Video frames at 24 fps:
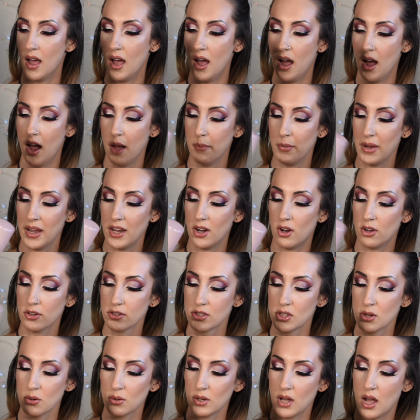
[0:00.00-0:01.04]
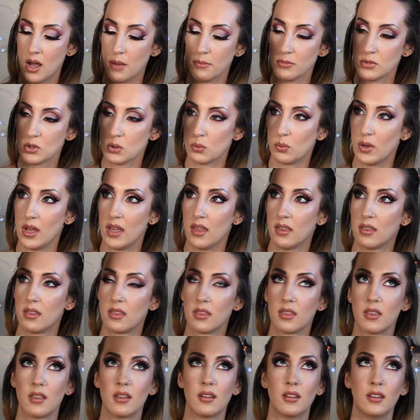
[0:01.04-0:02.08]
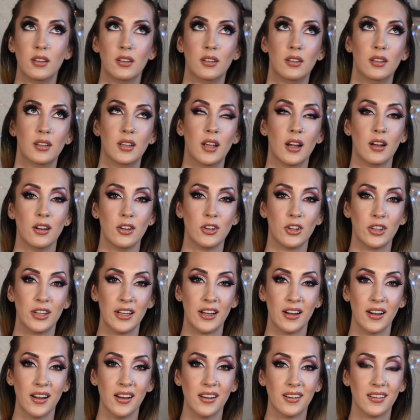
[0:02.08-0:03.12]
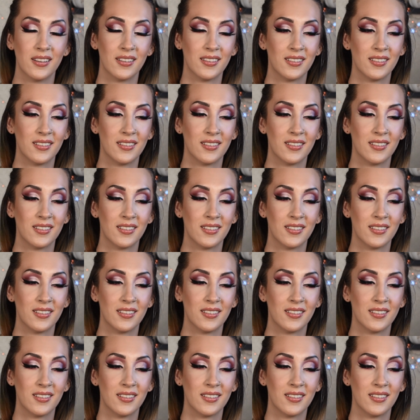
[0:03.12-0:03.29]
Um, it also comes with here, if you can hear it.